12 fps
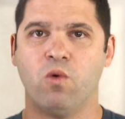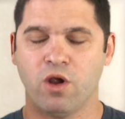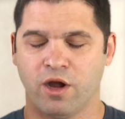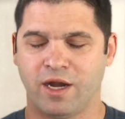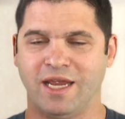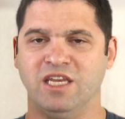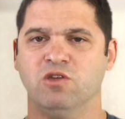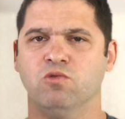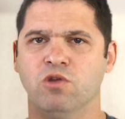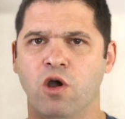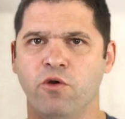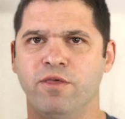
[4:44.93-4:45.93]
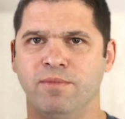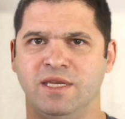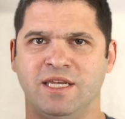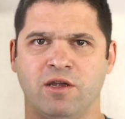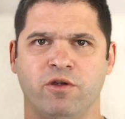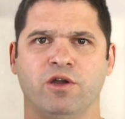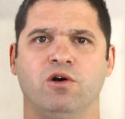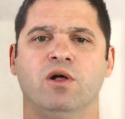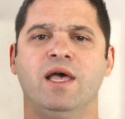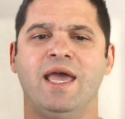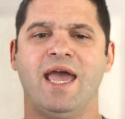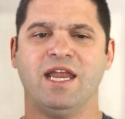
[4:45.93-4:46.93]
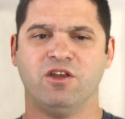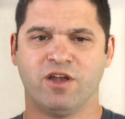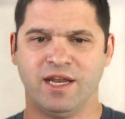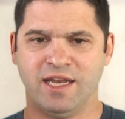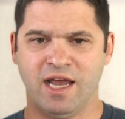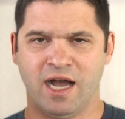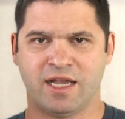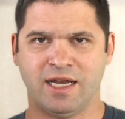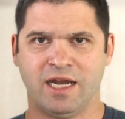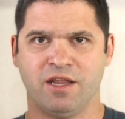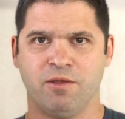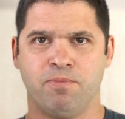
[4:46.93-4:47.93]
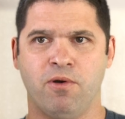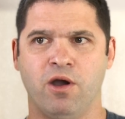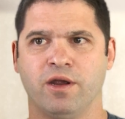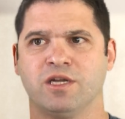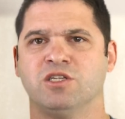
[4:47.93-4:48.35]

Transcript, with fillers: work and you know the material and you're going to knock it out of the park.